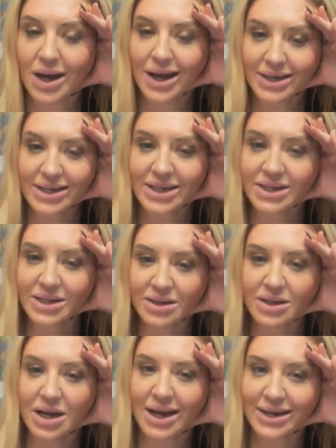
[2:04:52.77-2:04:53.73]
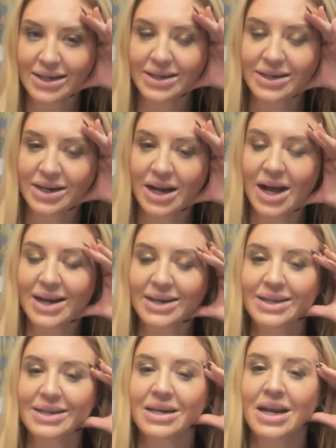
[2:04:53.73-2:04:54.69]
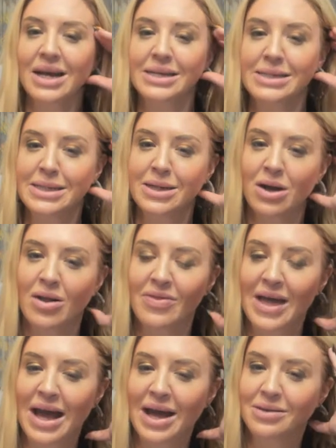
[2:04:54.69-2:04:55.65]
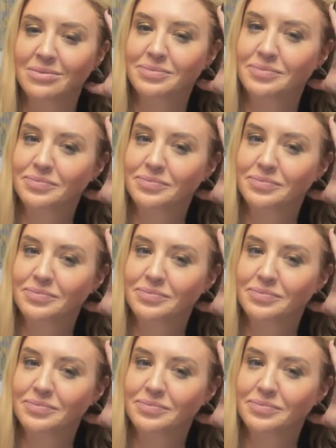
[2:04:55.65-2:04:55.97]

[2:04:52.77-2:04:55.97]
I need I need an I need an idea on that.